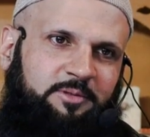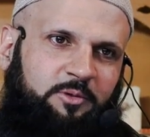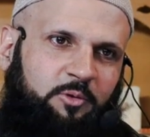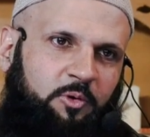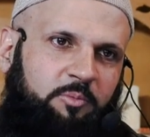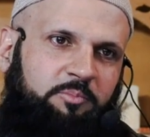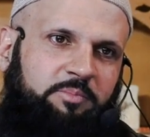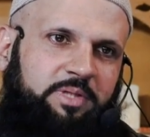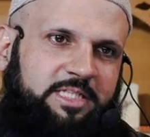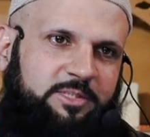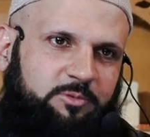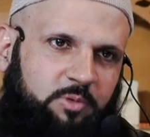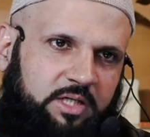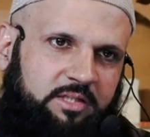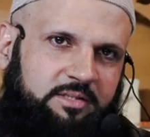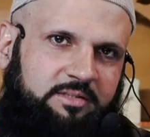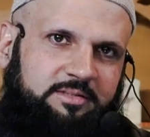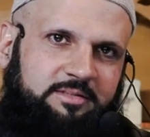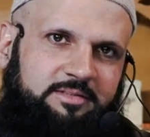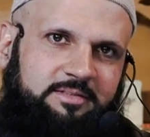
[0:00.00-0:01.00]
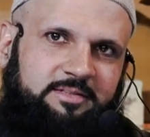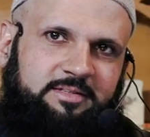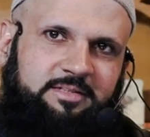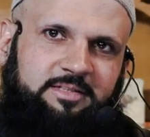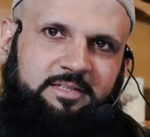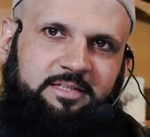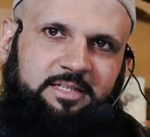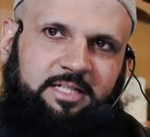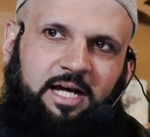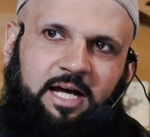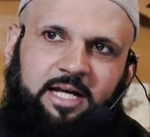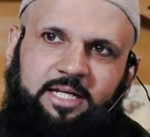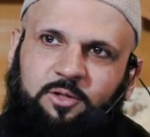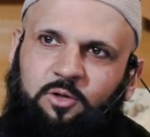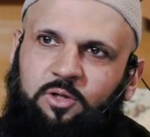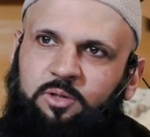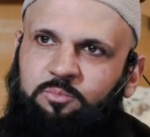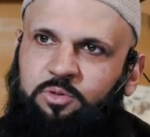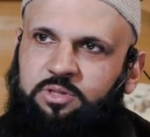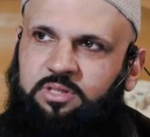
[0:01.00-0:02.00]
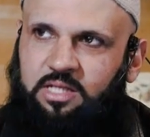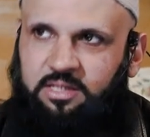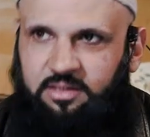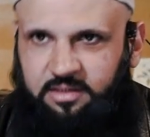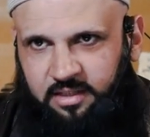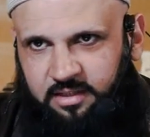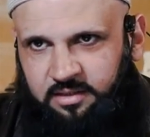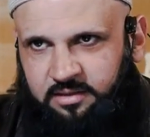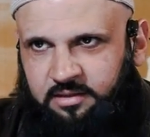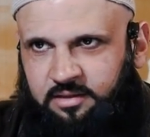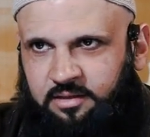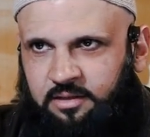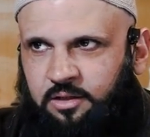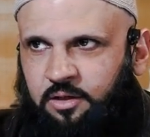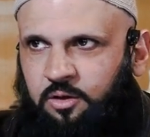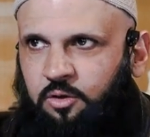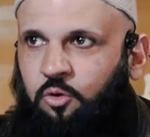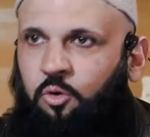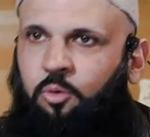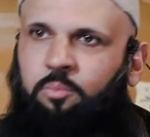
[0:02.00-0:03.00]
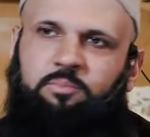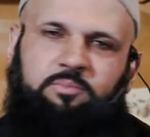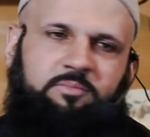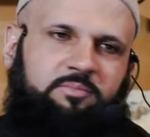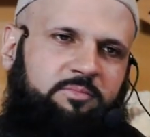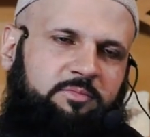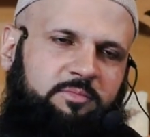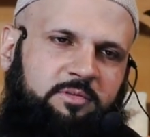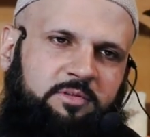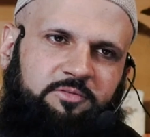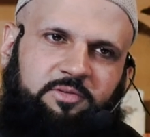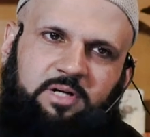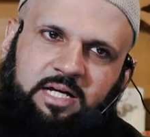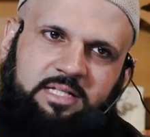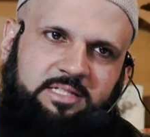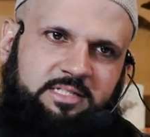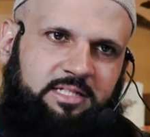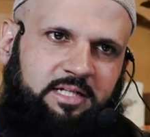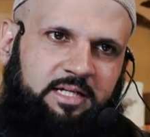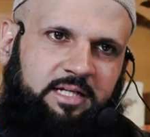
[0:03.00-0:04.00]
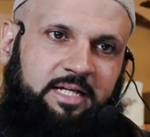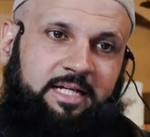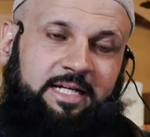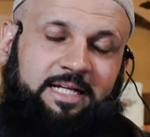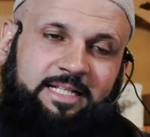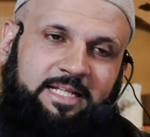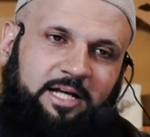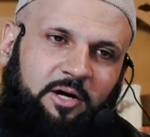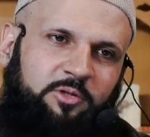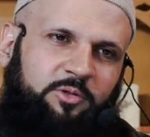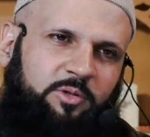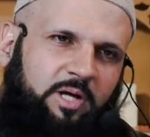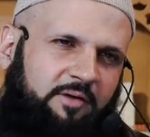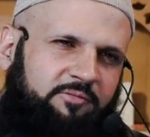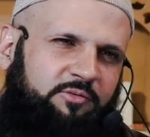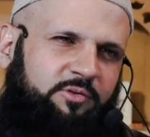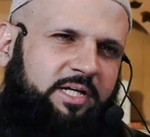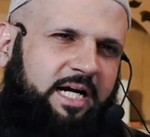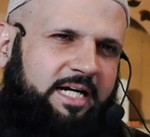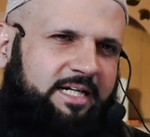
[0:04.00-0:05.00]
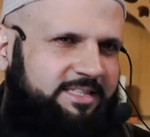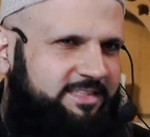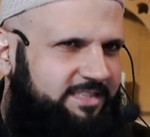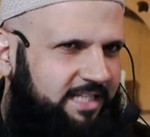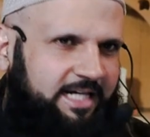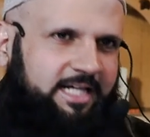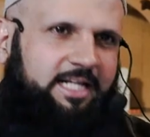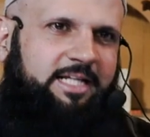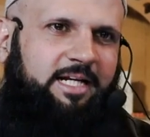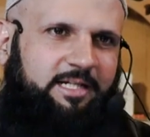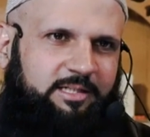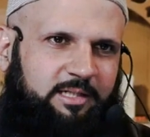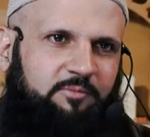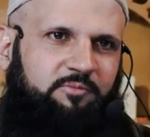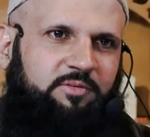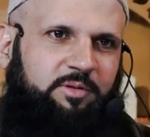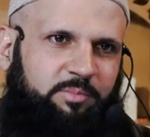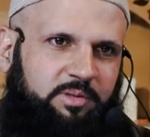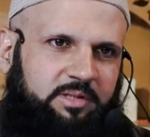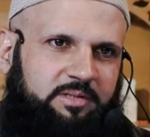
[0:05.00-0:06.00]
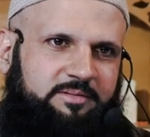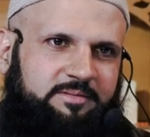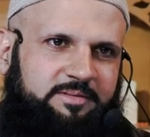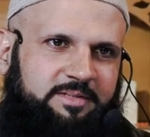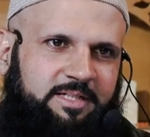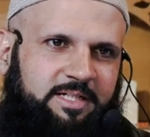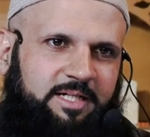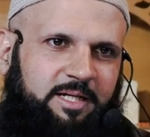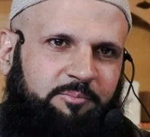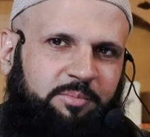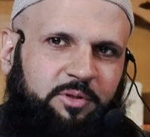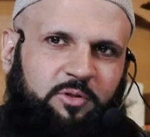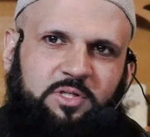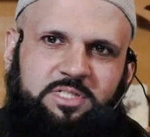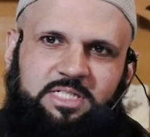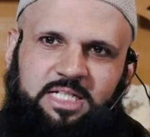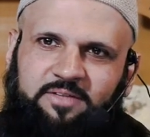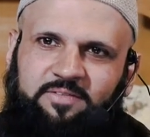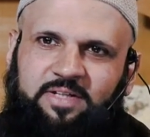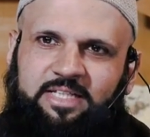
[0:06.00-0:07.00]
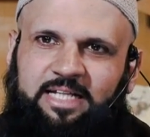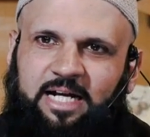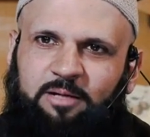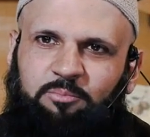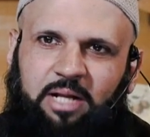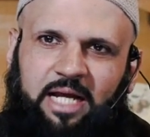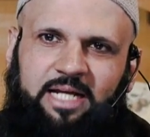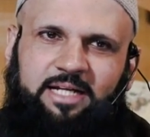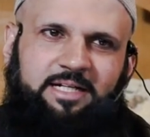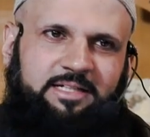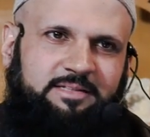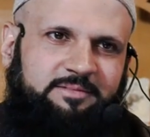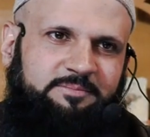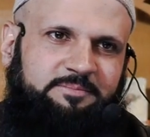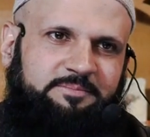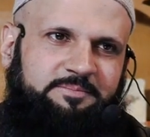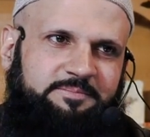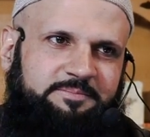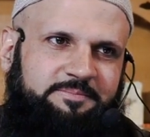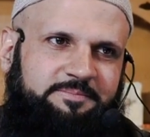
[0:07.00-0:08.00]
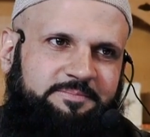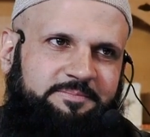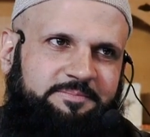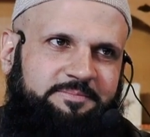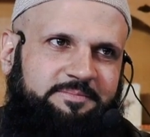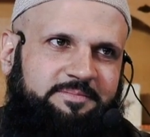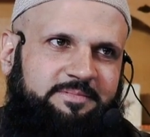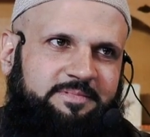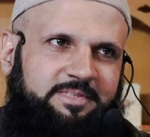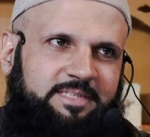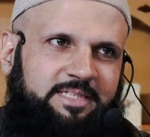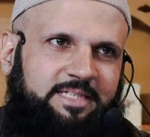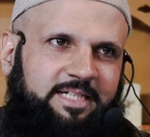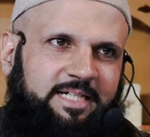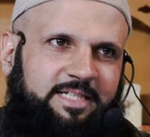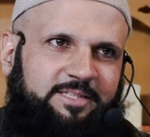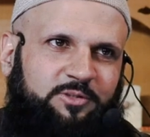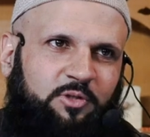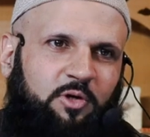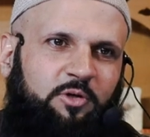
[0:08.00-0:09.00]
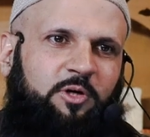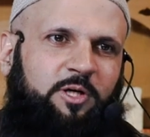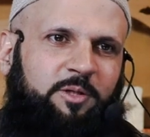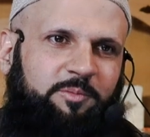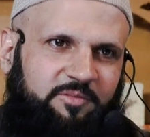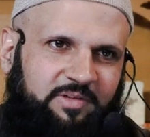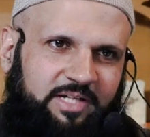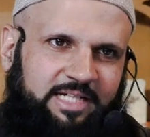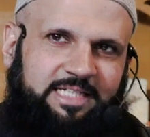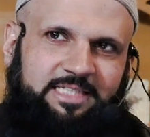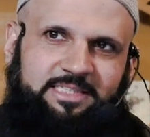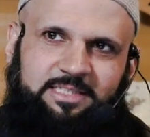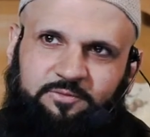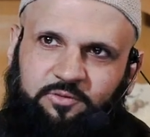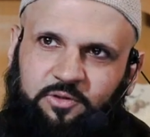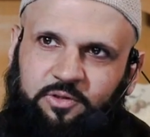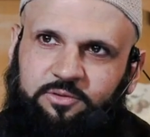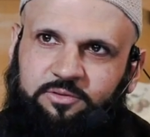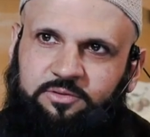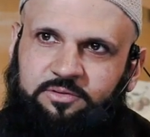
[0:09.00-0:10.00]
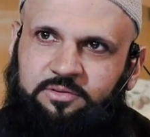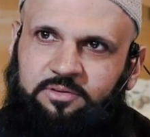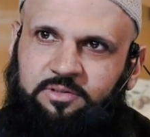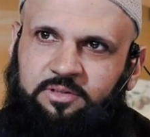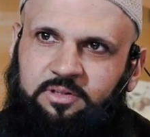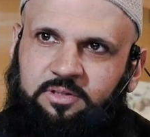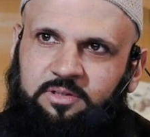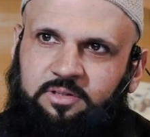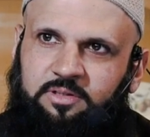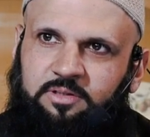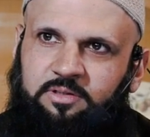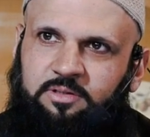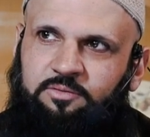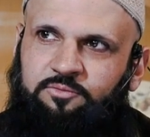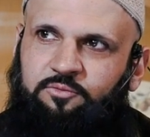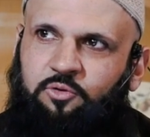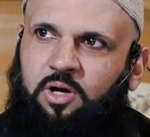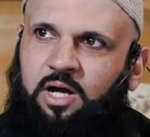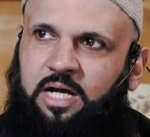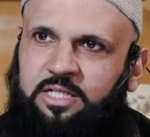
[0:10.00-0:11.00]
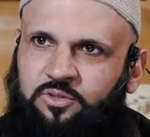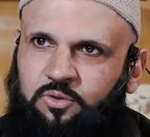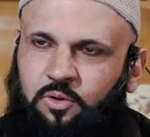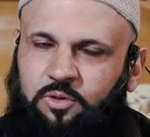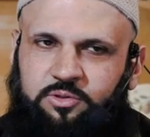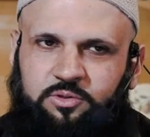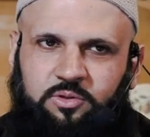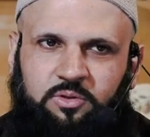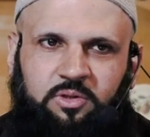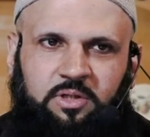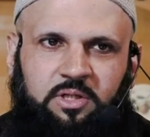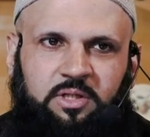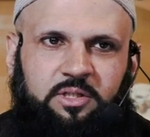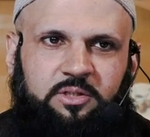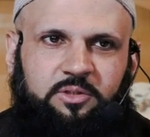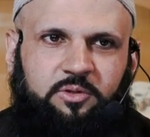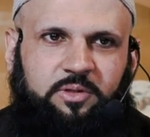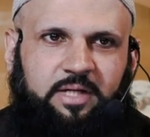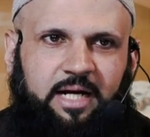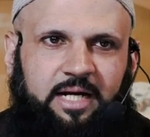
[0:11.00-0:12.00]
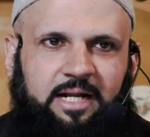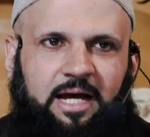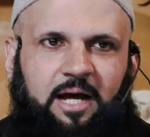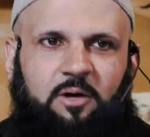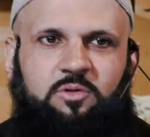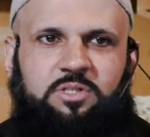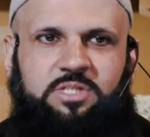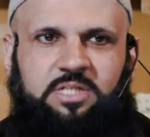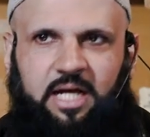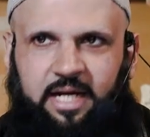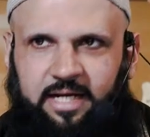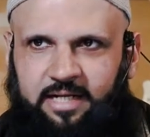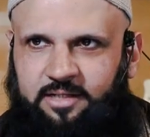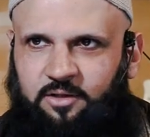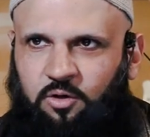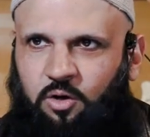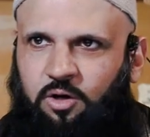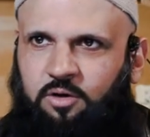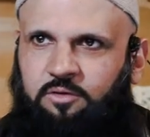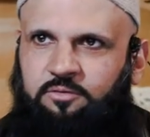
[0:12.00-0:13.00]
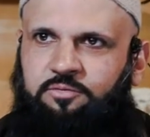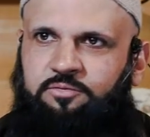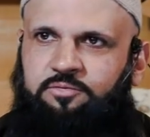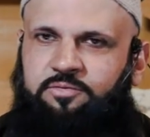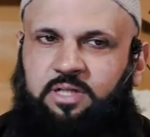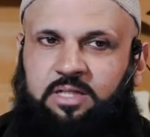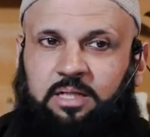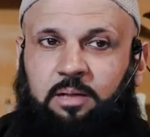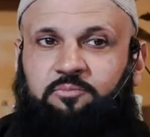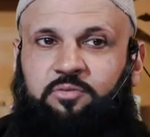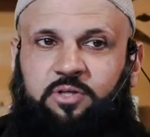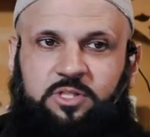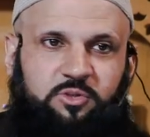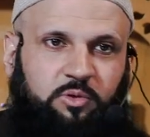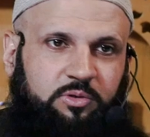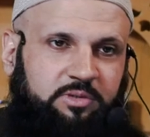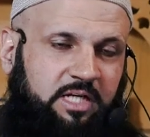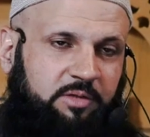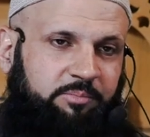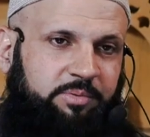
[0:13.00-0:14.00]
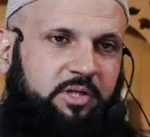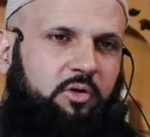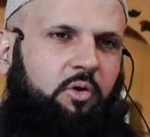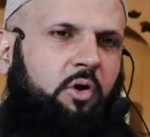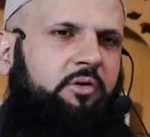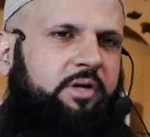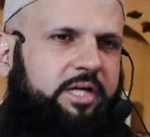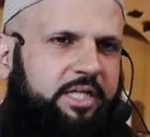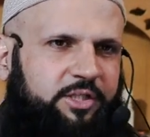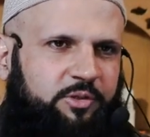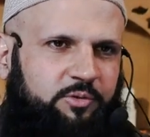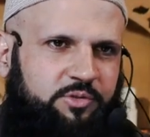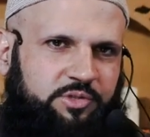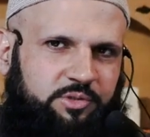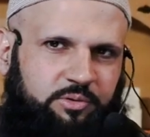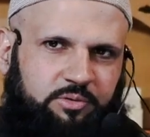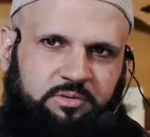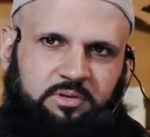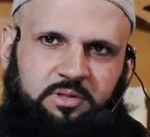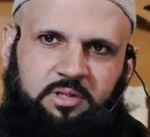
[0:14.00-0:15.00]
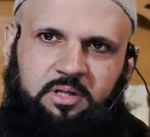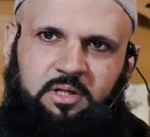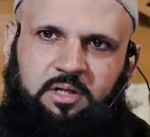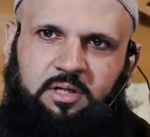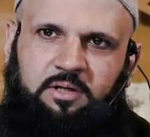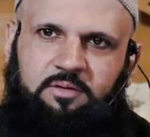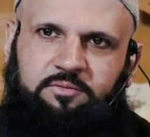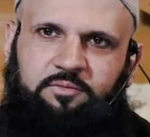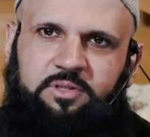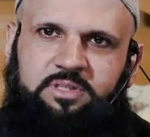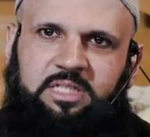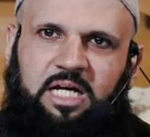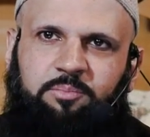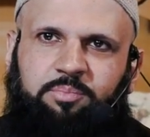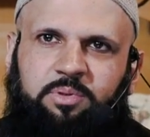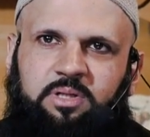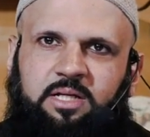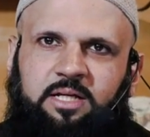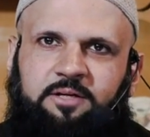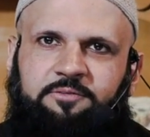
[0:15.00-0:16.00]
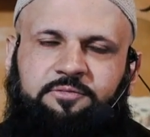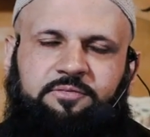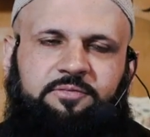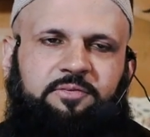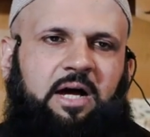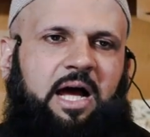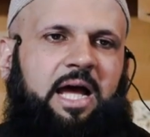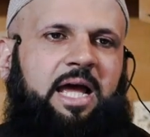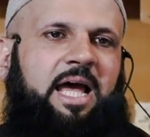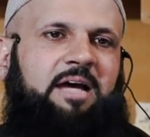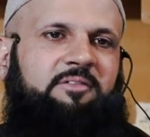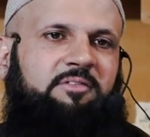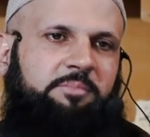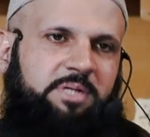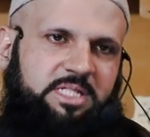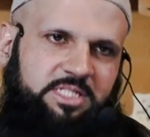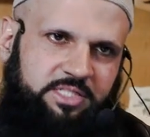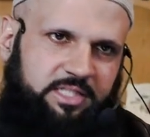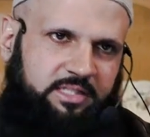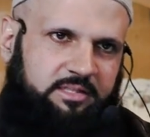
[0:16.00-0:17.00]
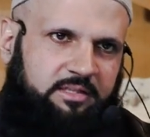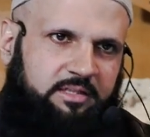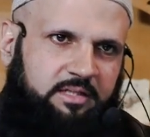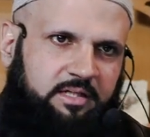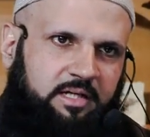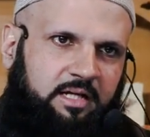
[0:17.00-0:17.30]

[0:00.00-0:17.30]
Qum means what? Ya ayyuhal mudassir, Qum fa'anzir. Now you have to get slightly uncomfortable because leaving that blanket is not going to be very easy for you. For us also, to get outside of the comfort zone that we are already used to, for example, if I have a masjid